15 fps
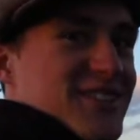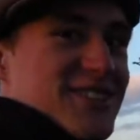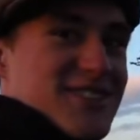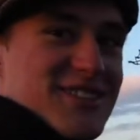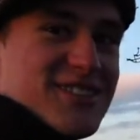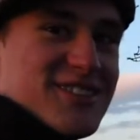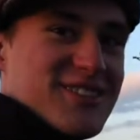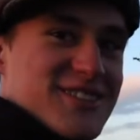
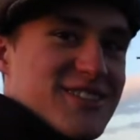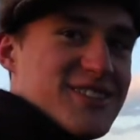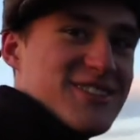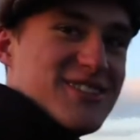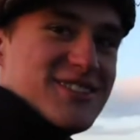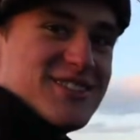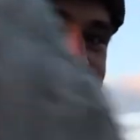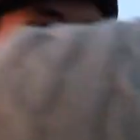Say hi,
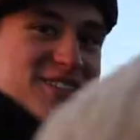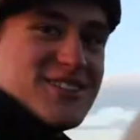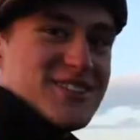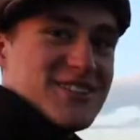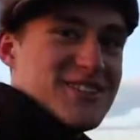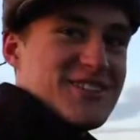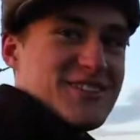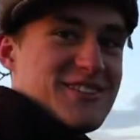
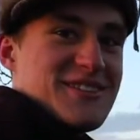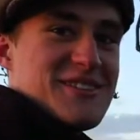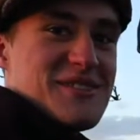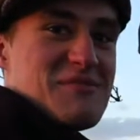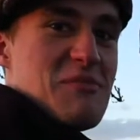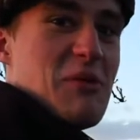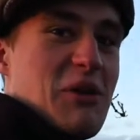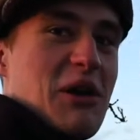Emma.
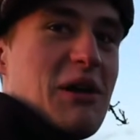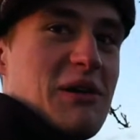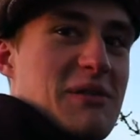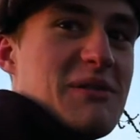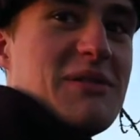Morning.